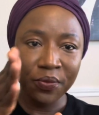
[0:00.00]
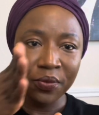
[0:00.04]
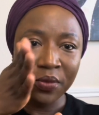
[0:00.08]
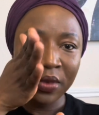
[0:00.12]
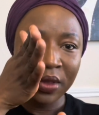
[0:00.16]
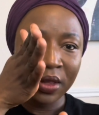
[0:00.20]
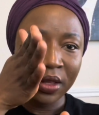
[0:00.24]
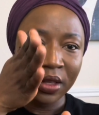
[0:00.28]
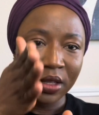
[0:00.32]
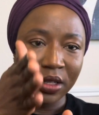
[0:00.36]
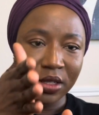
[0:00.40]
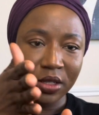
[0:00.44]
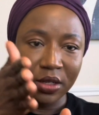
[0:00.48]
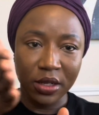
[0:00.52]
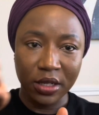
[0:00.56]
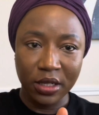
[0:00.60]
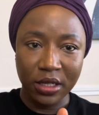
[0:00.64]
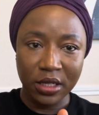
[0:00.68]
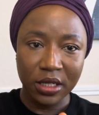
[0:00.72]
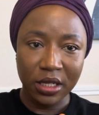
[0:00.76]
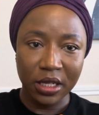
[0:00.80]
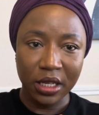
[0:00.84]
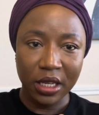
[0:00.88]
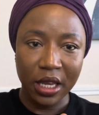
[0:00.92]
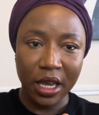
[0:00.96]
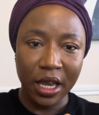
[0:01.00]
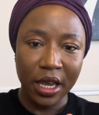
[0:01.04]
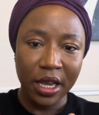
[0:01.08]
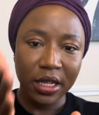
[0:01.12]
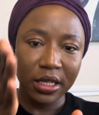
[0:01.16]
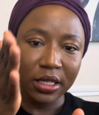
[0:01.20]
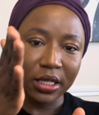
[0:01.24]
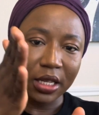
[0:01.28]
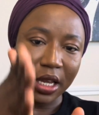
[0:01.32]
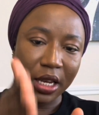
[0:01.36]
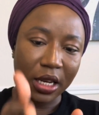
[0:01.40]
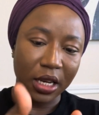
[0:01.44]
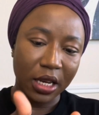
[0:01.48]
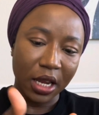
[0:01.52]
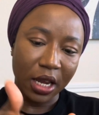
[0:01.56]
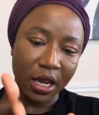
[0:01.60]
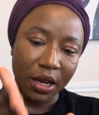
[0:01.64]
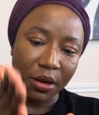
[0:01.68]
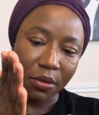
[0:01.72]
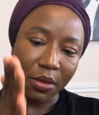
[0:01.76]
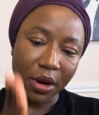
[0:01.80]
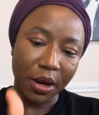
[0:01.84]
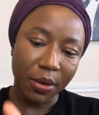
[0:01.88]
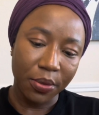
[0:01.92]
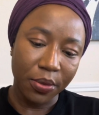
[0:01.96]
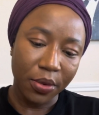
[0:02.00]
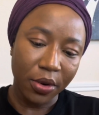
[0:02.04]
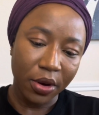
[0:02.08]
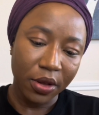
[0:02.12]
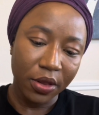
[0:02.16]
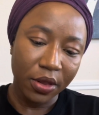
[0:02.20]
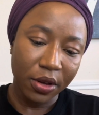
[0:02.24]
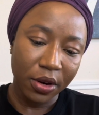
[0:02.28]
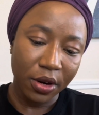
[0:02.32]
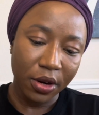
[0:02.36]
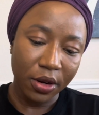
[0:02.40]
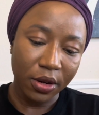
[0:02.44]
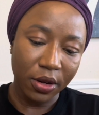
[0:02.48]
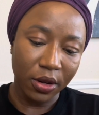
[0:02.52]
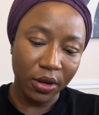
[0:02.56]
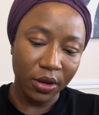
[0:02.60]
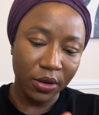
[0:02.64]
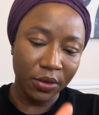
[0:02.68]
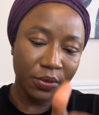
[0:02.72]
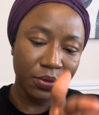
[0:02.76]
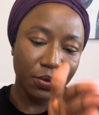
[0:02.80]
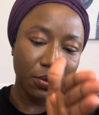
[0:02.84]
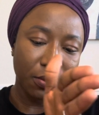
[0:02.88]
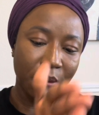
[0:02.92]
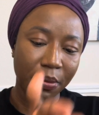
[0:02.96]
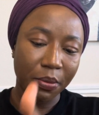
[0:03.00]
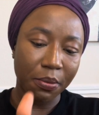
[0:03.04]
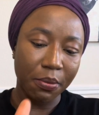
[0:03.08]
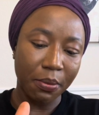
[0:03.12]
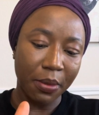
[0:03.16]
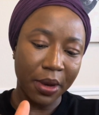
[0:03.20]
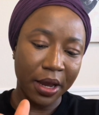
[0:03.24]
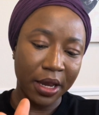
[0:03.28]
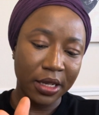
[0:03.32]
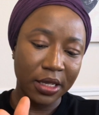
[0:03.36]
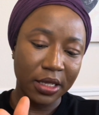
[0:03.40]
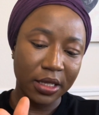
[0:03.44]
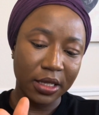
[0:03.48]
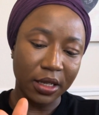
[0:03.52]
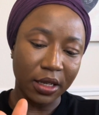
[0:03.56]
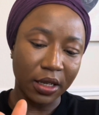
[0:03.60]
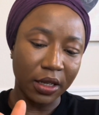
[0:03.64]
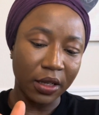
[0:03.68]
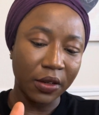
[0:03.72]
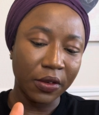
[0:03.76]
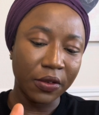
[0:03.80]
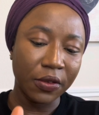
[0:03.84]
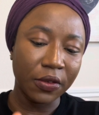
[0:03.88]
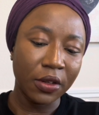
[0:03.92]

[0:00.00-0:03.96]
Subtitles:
So it's the gate, and then my brother-in-law, myself,